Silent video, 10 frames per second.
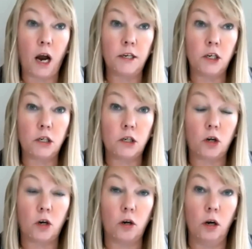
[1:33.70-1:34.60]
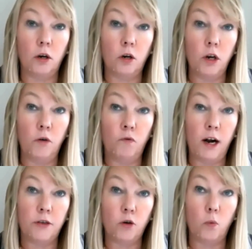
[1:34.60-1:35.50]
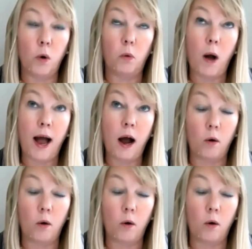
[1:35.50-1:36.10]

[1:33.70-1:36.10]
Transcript: just really thought, well, wow,